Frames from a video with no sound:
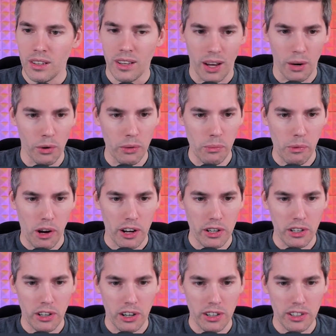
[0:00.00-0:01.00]
I won a
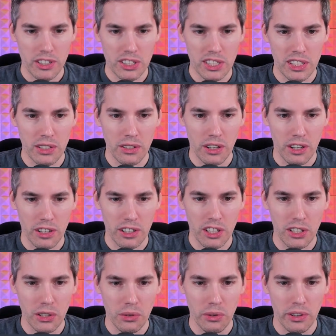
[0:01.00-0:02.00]
modern R C R
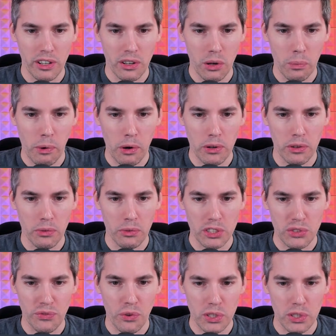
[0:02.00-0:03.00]
Q when an opponent
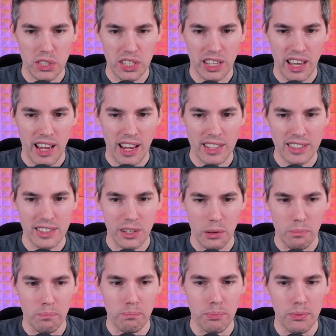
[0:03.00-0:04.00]
was forced to cast
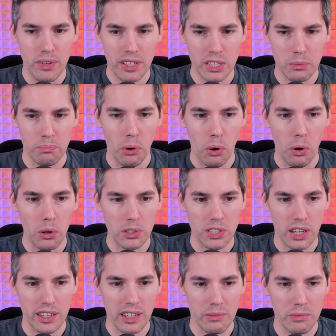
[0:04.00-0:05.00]
their his bolt
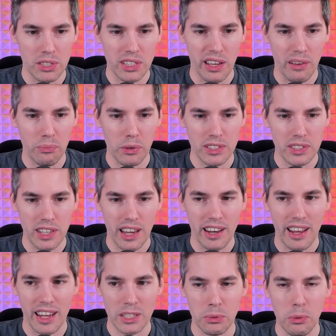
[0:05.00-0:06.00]
on himself because I
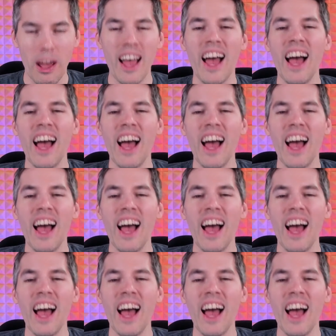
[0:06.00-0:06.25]
had Hex Ray.